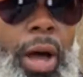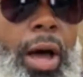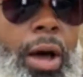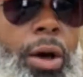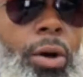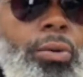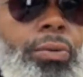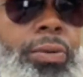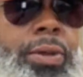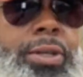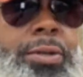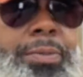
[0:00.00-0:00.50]
owe
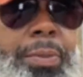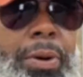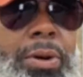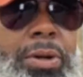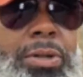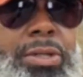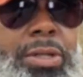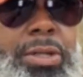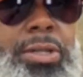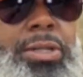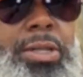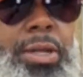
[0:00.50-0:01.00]
this
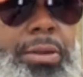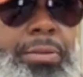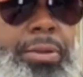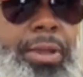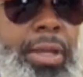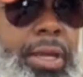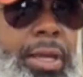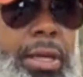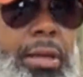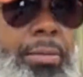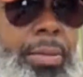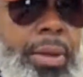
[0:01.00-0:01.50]
person
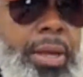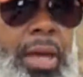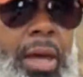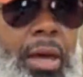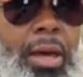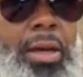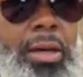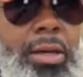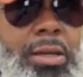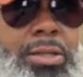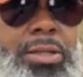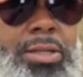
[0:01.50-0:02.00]
something
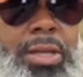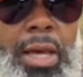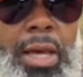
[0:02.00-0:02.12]
because